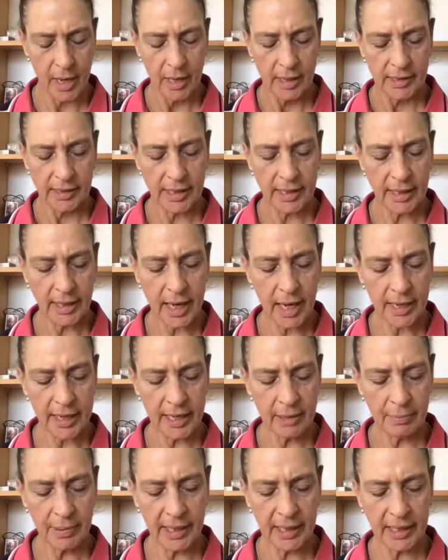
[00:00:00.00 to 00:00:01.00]
So the
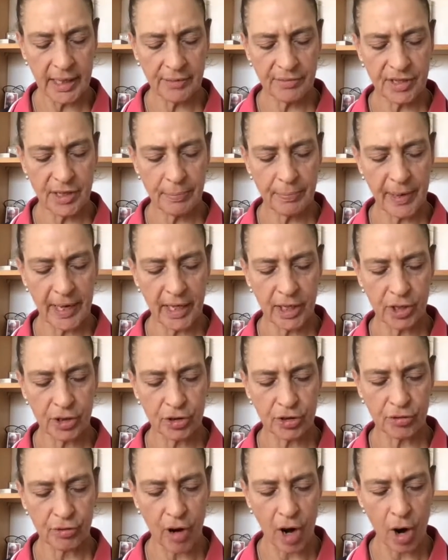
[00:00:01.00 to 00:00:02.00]
lugging bit gives you better
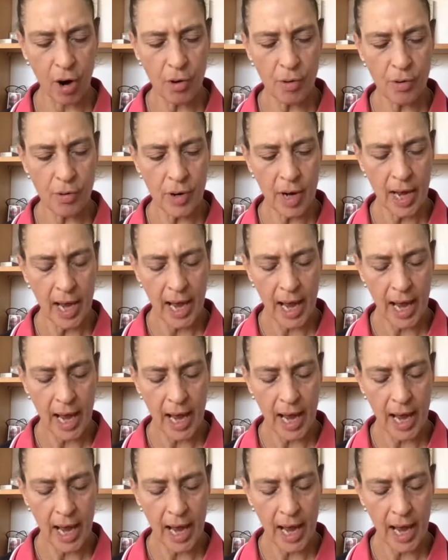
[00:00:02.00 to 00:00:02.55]
control.